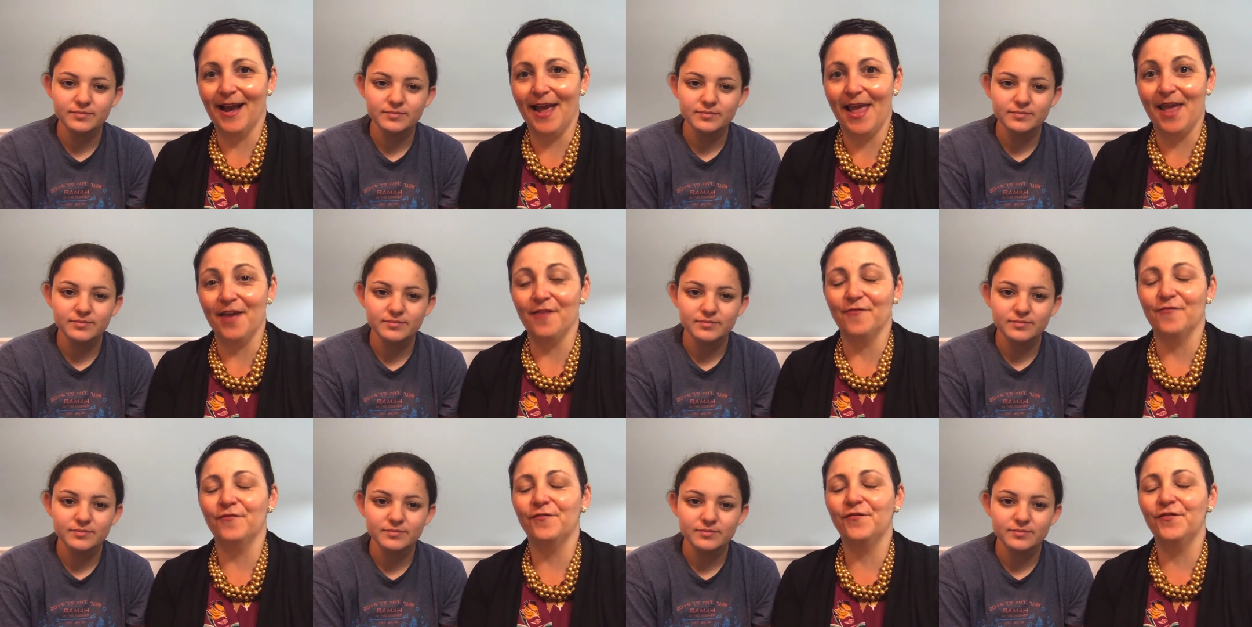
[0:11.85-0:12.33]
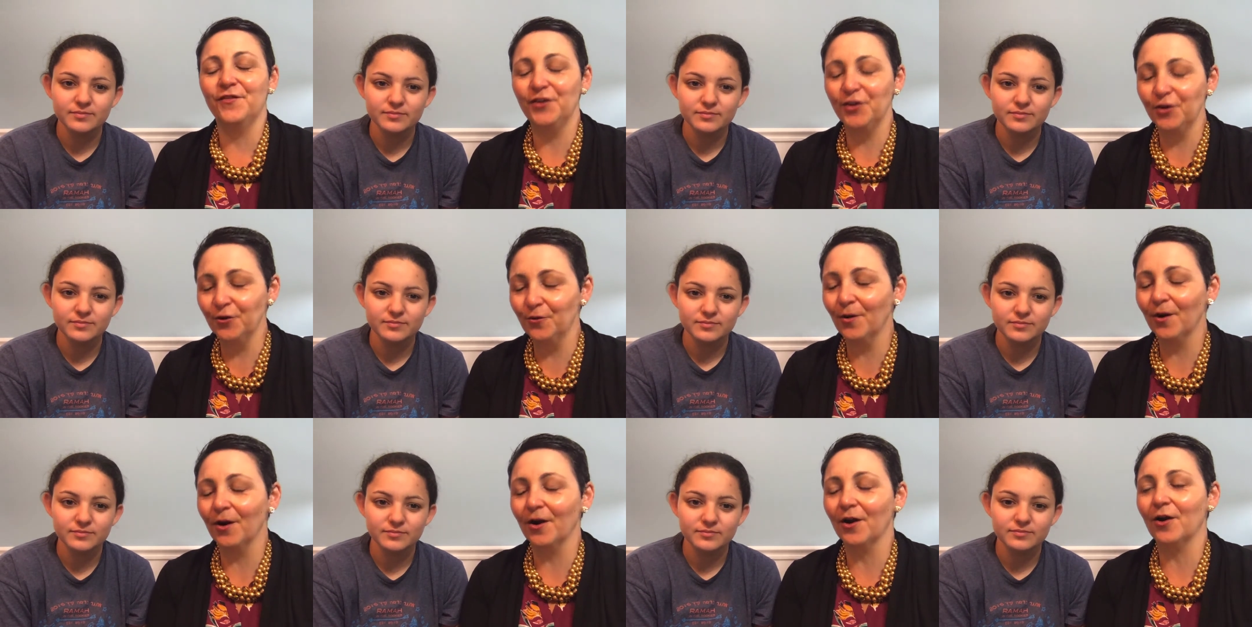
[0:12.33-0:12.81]
Speaker 1: a
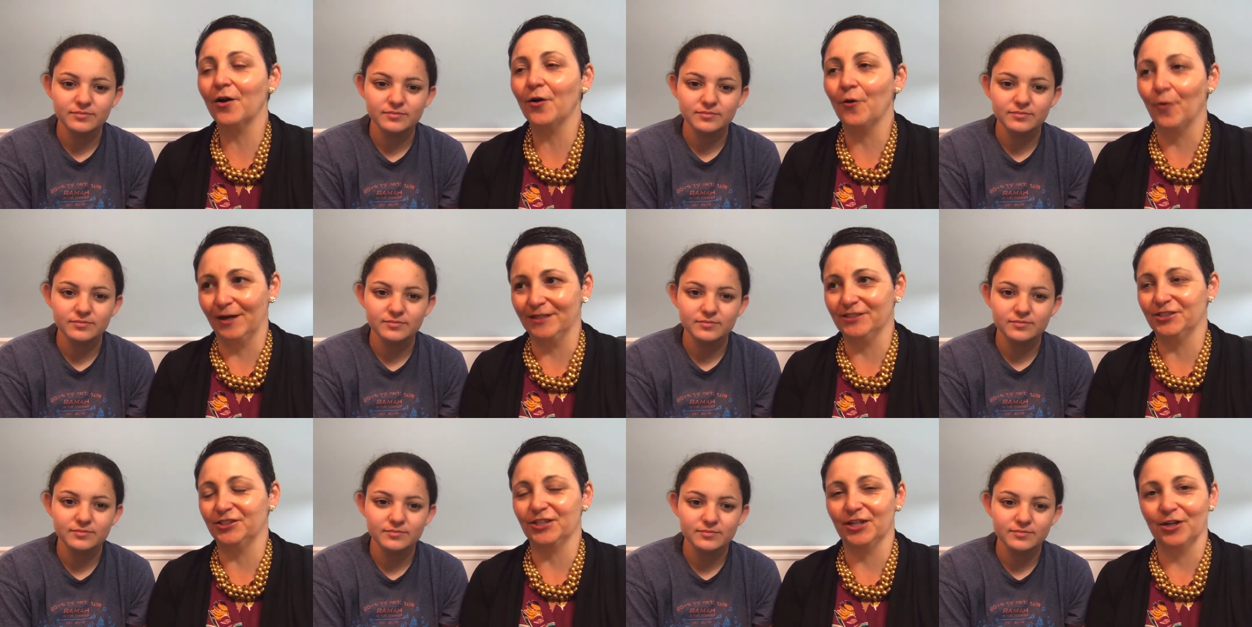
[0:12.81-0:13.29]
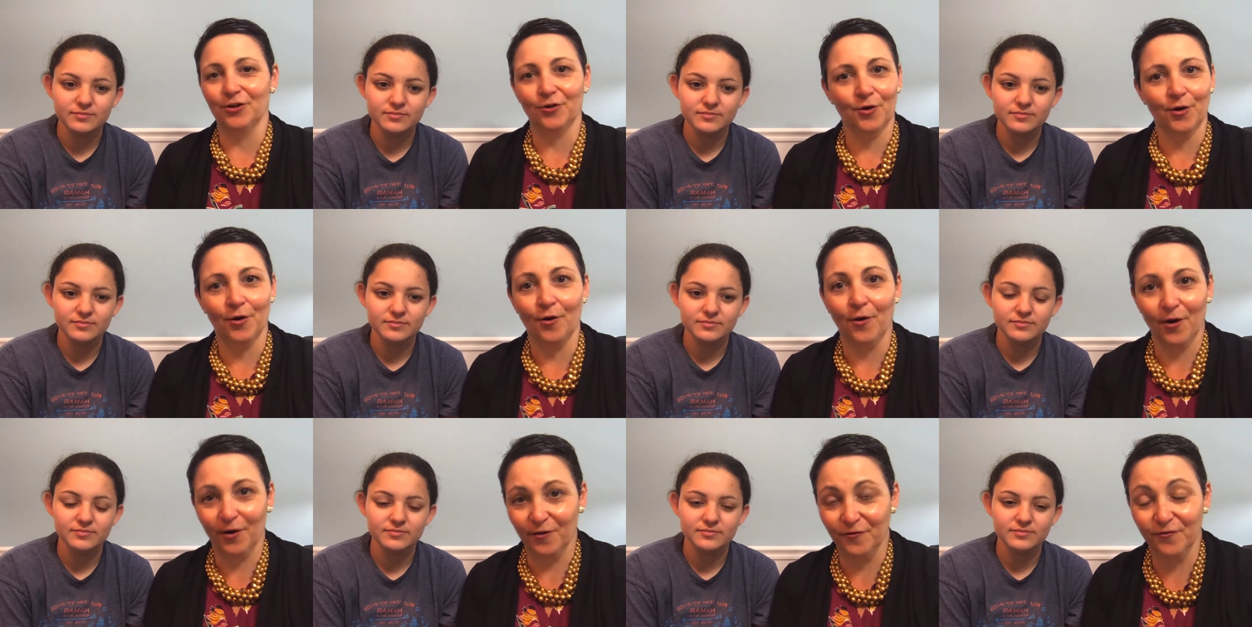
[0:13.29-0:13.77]
viewer question or,
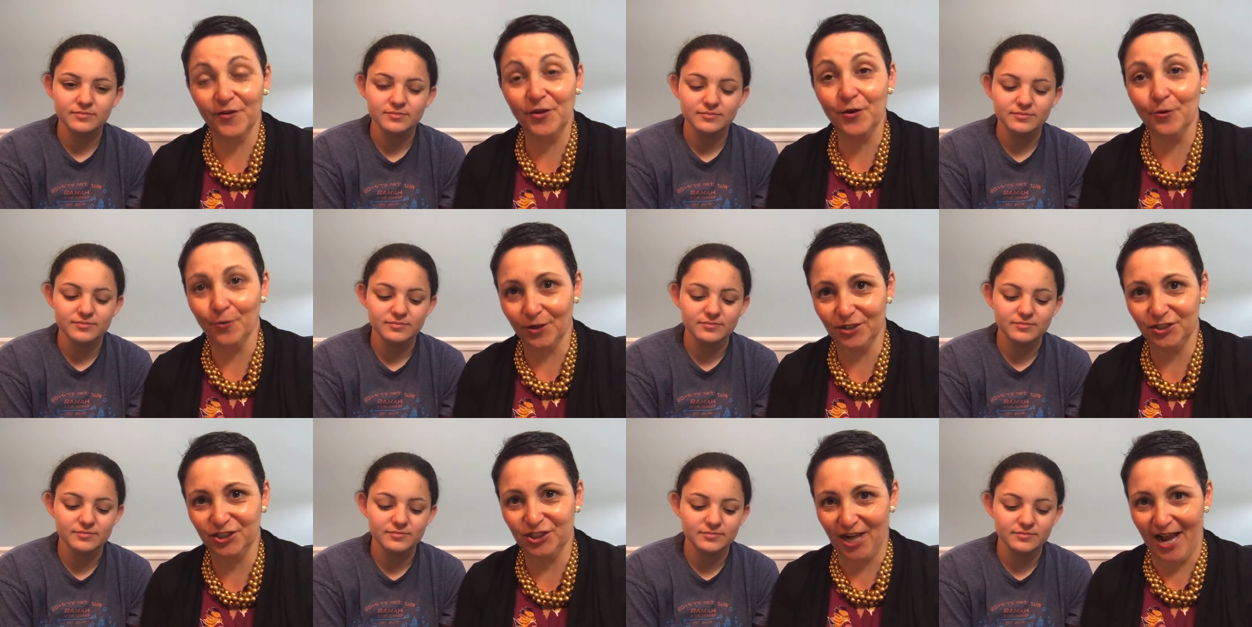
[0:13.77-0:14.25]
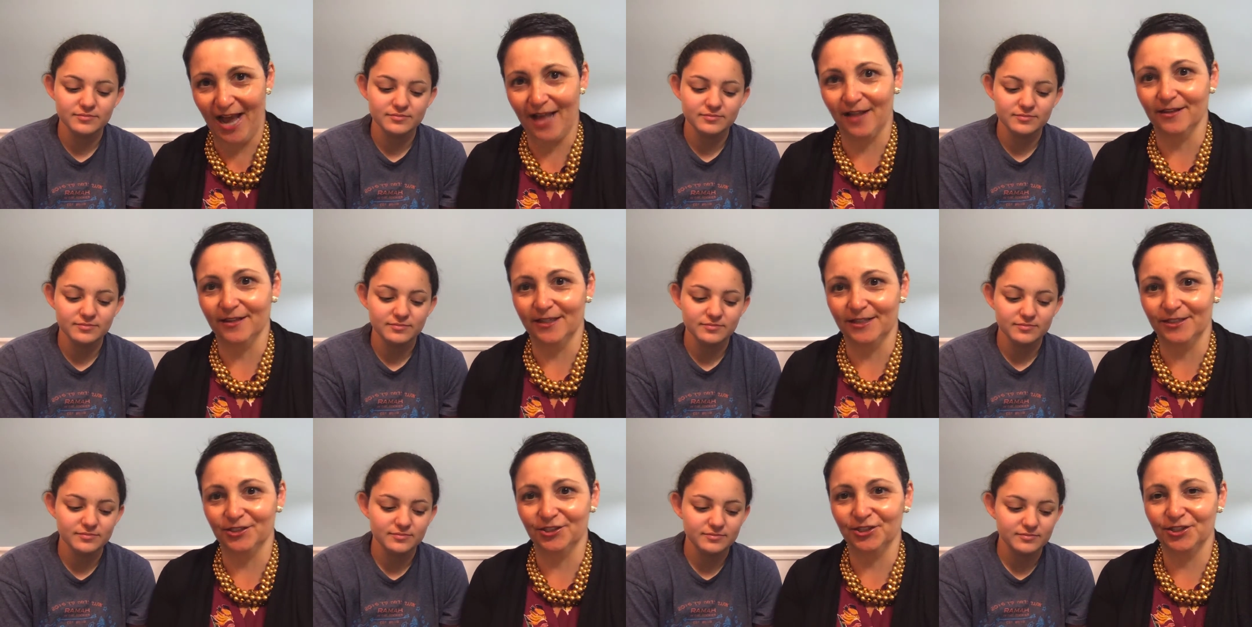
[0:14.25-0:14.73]
or a viewer
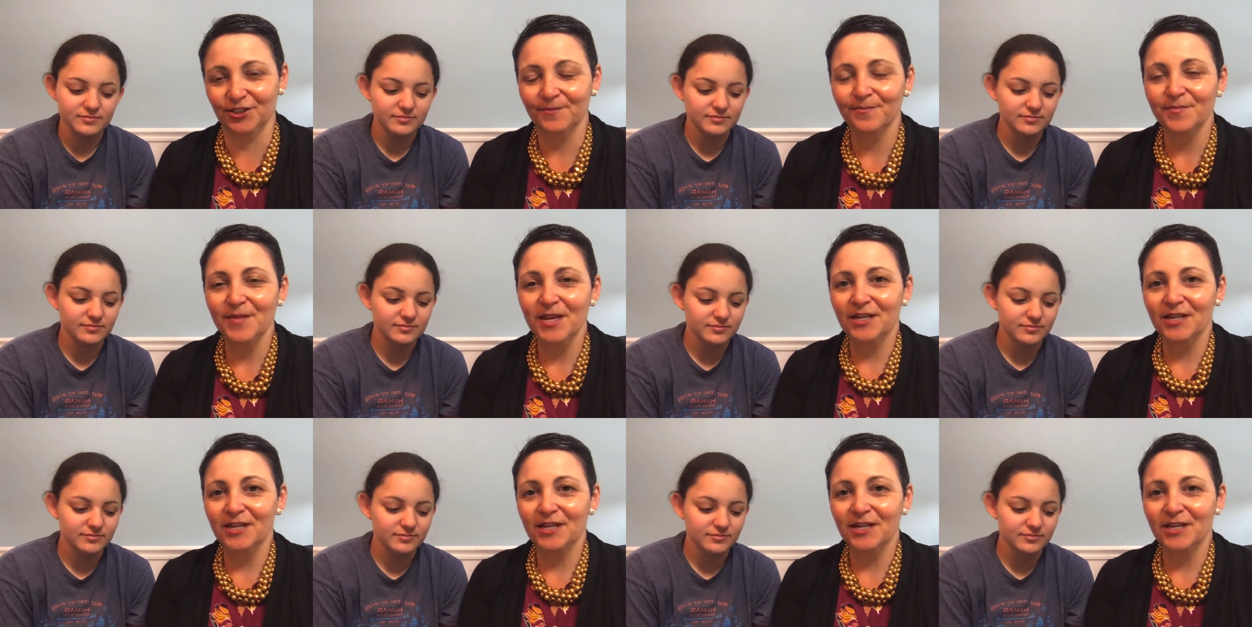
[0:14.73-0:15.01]
challenge.